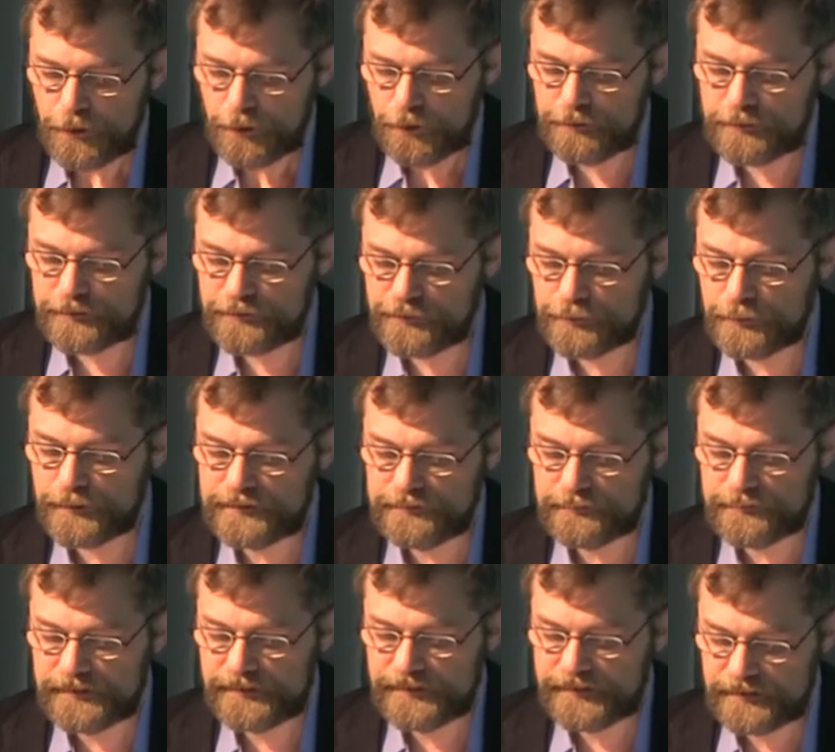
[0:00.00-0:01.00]
Others do it
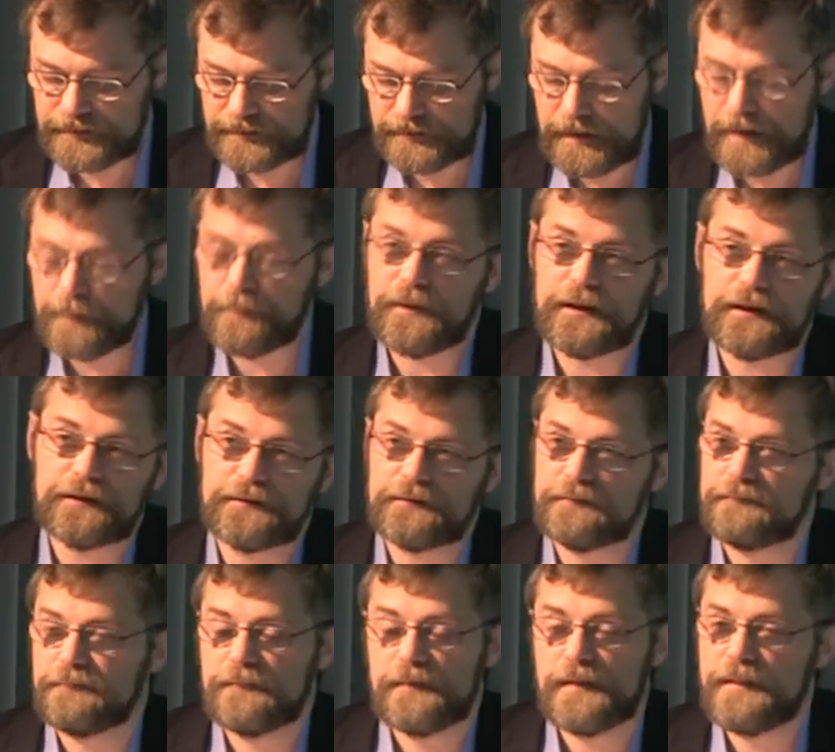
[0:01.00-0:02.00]
even later, about